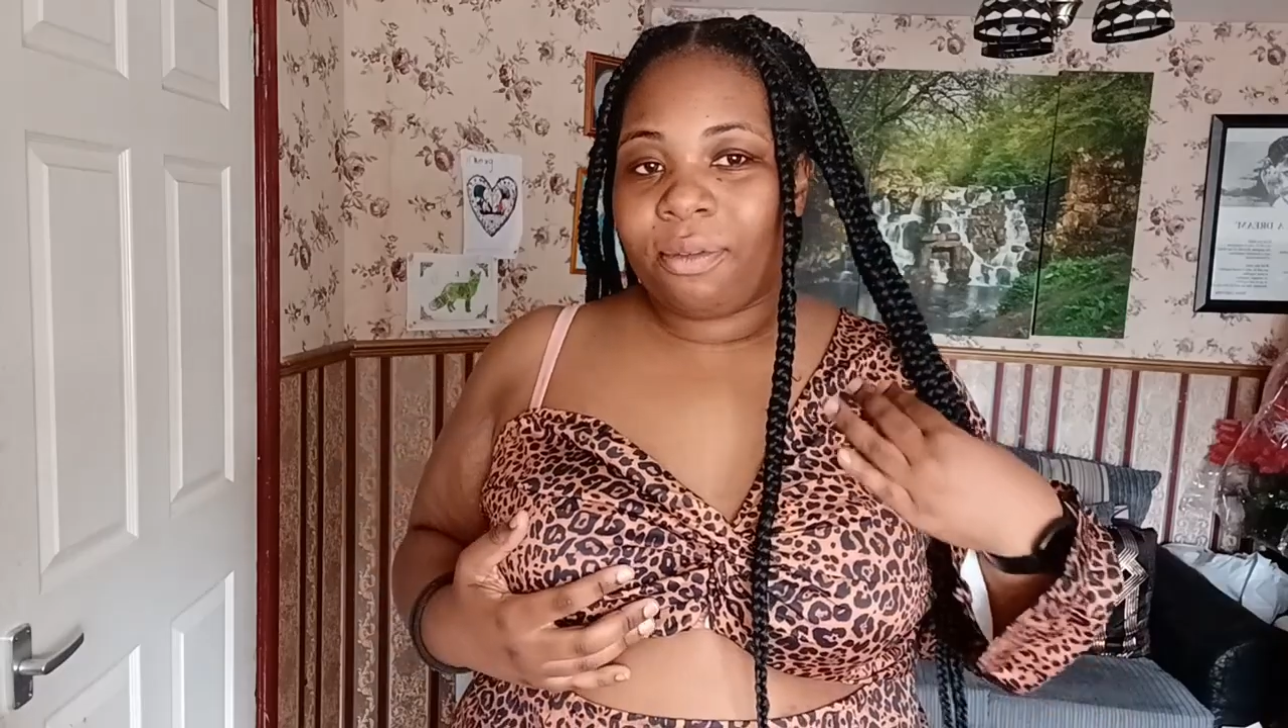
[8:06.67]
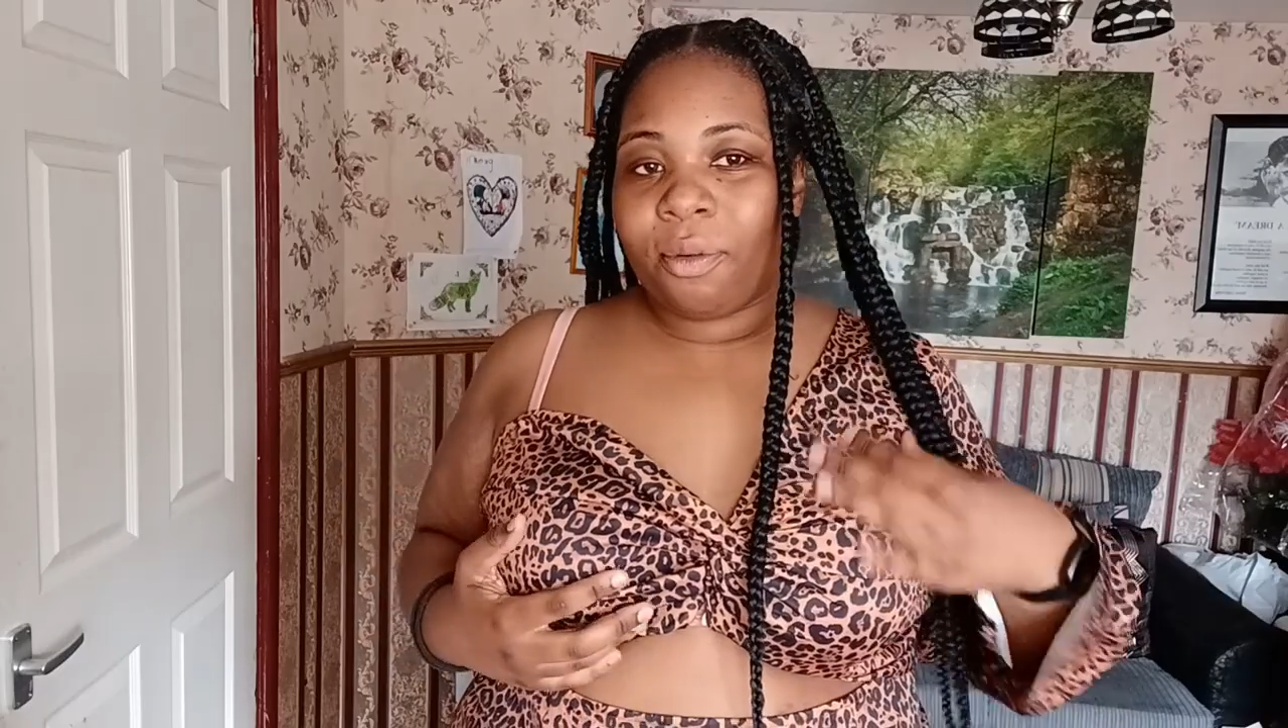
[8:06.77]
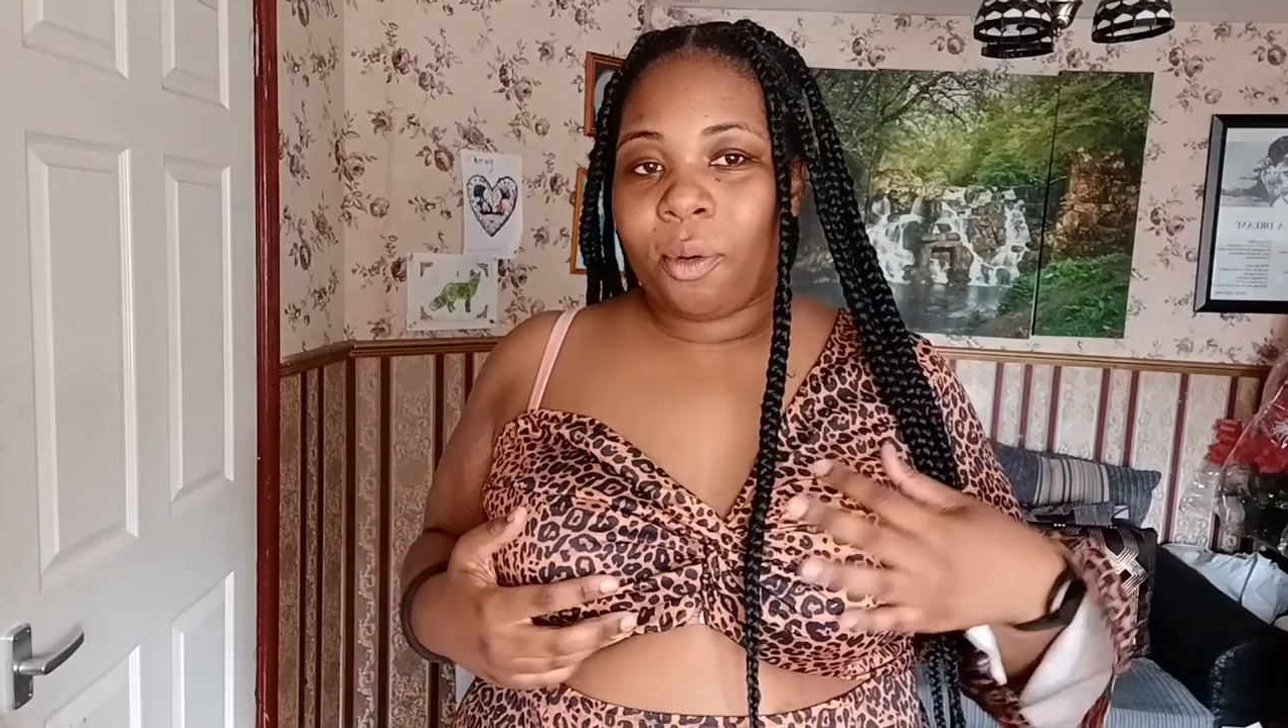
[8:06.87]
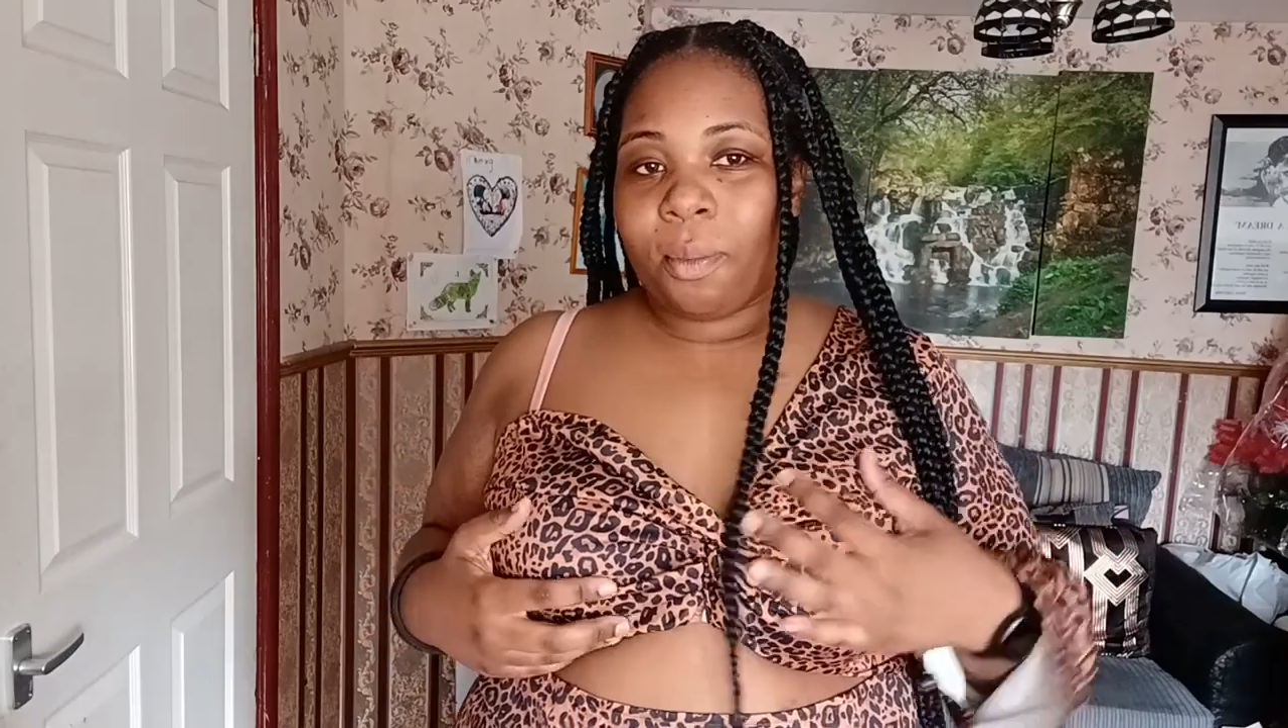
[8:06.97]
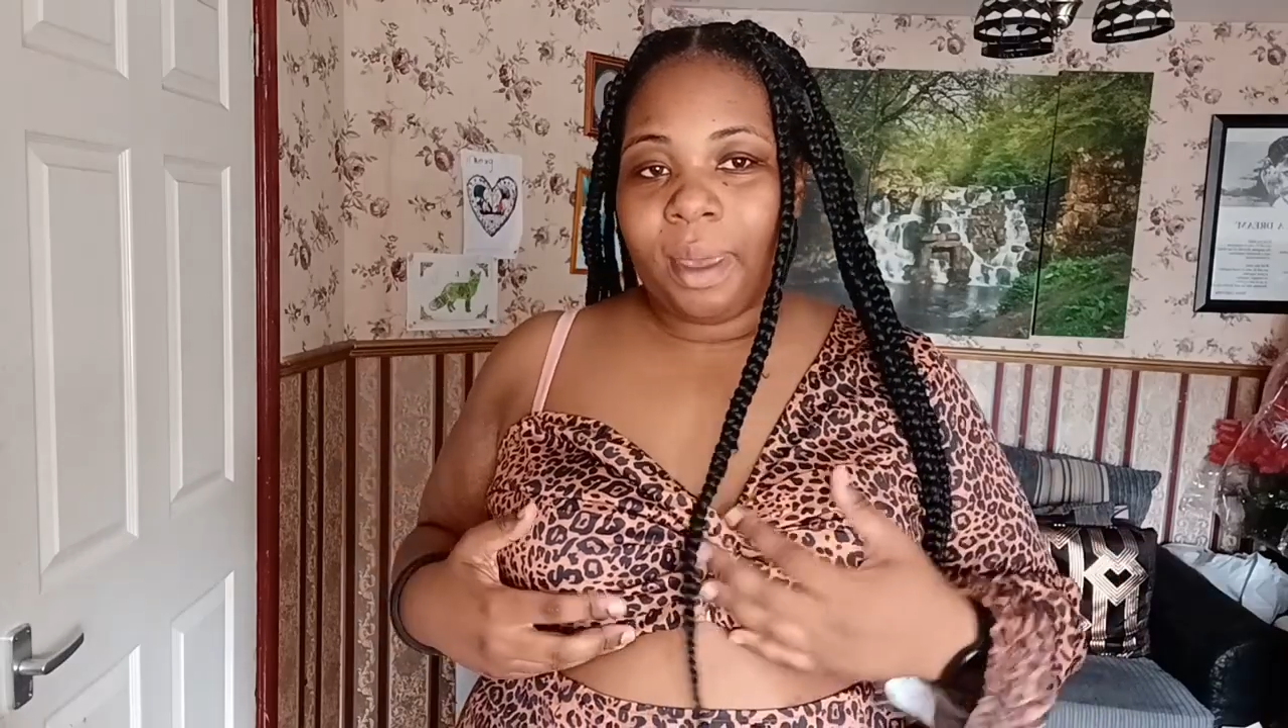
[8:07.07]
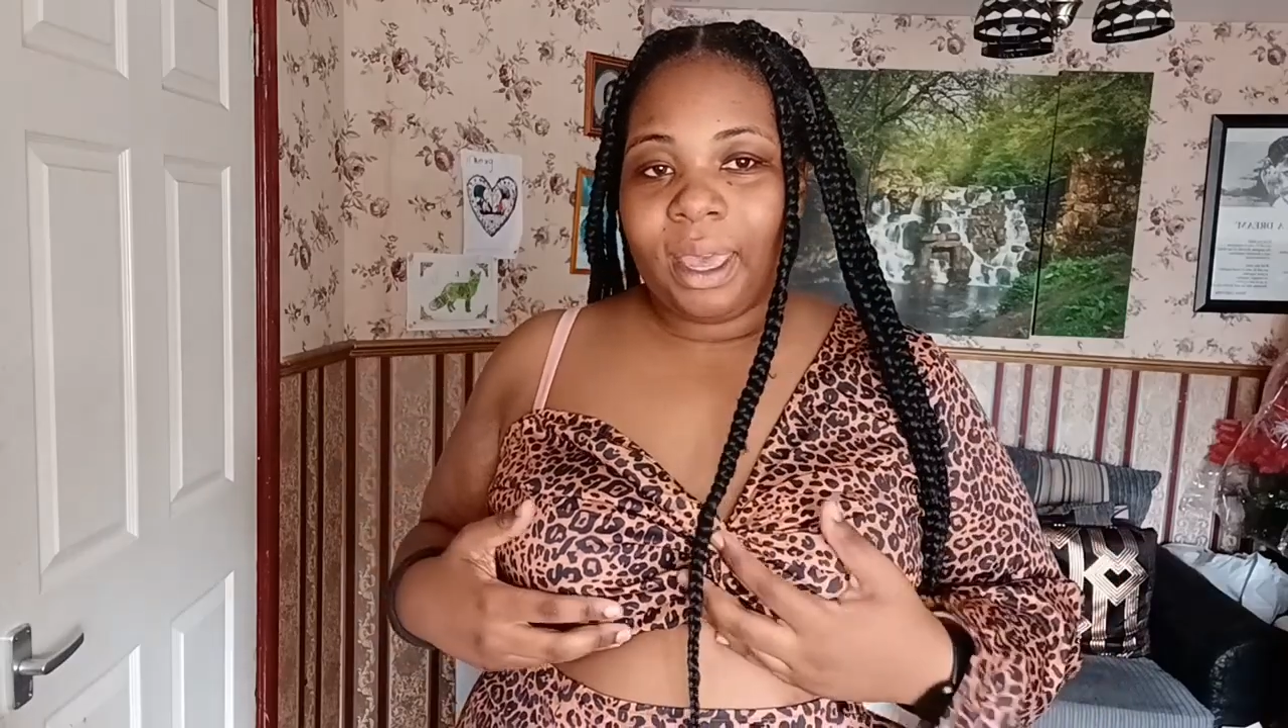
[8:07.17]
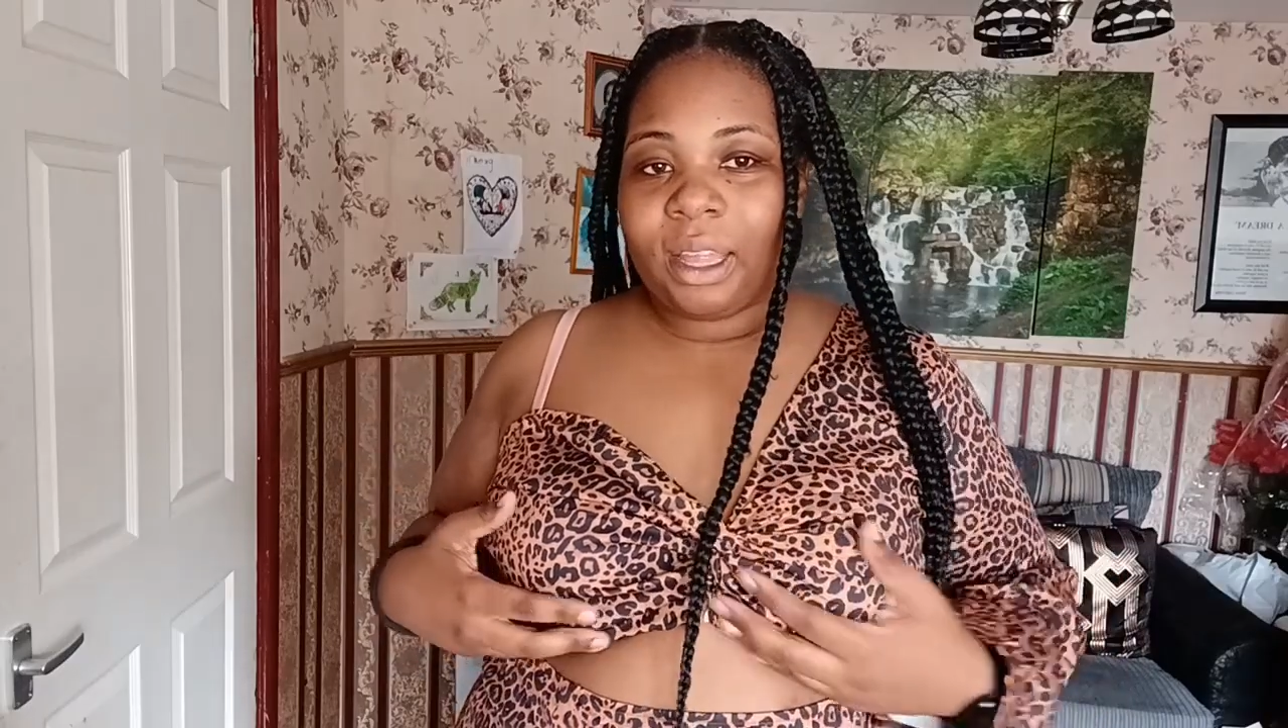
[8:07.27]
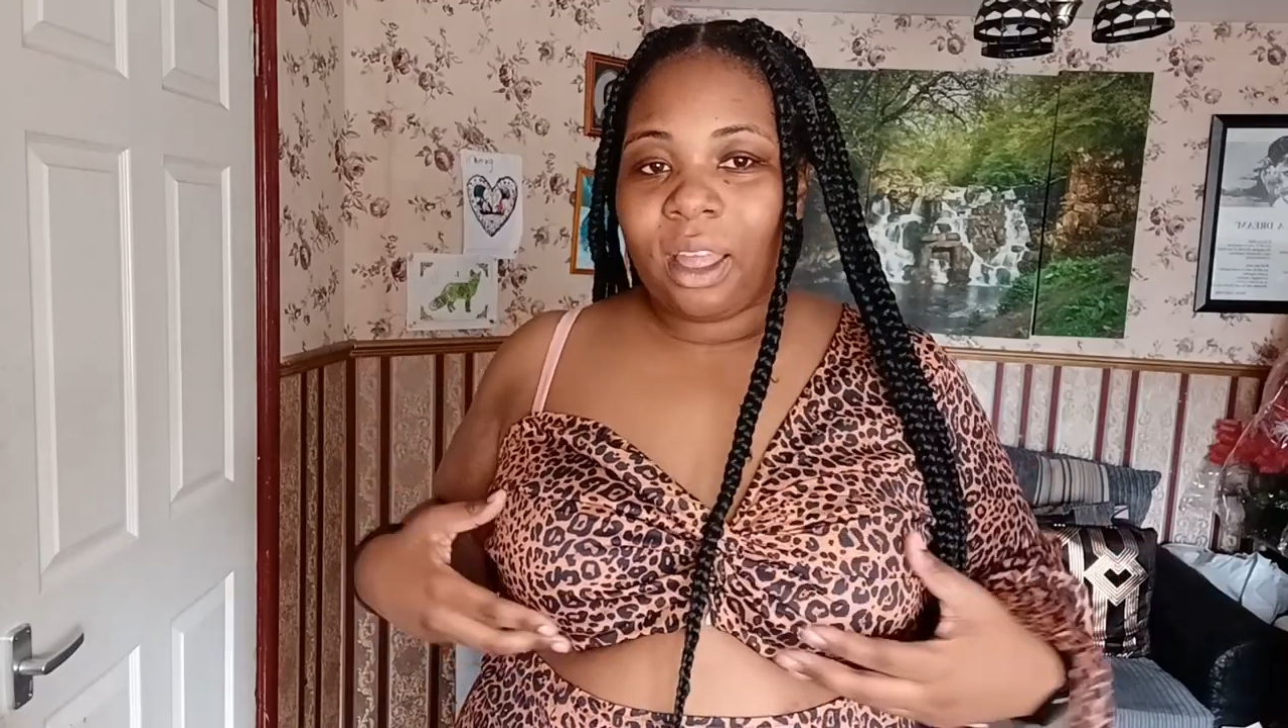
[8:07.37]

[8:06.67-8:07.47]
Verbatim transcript: for me.